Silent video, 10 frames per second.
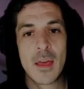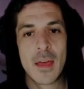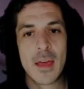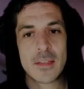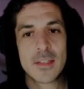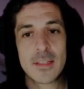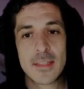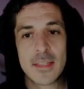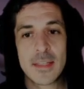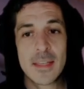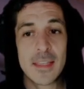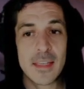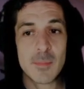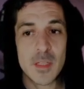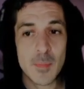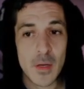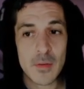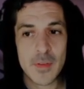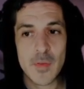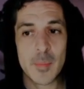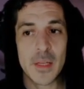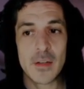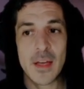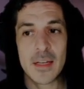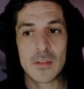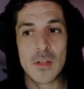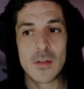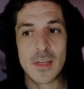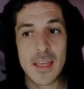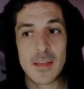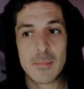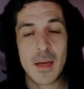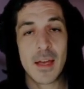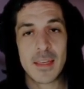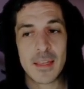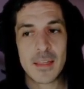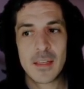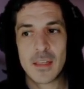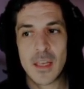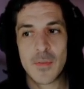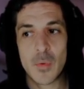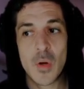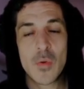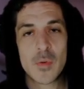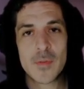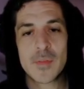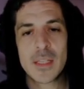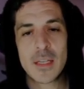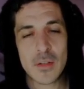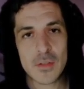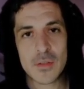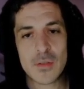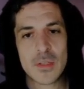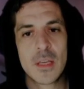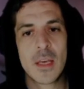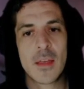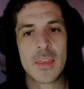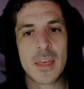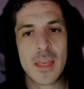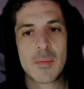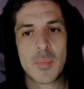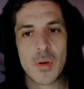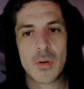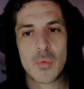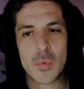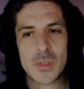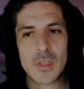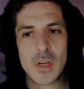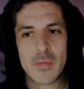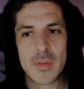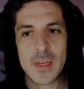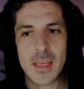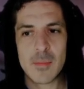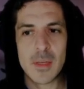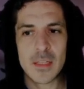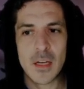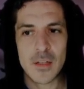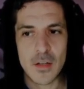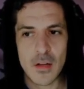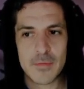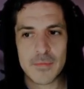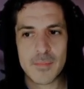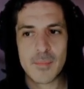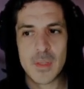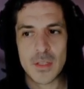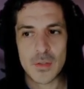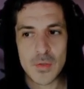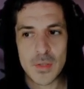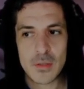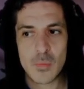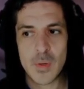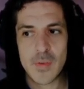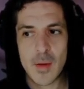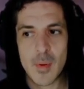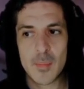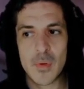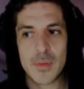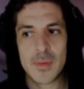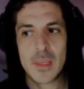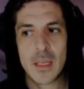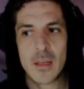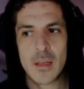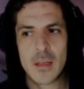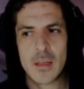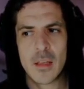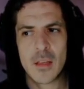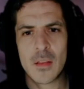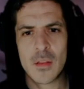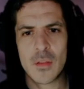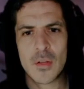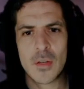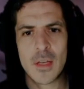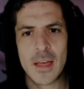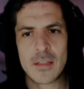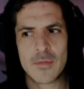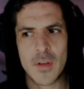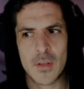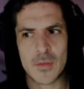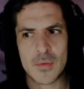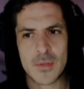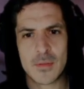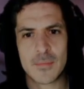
As you can see in the image above, if a player had a long name, i.e., if it were over 15 characters, the name bar wouldn't cover the name and cut it off. The solution we've come up with look as follows.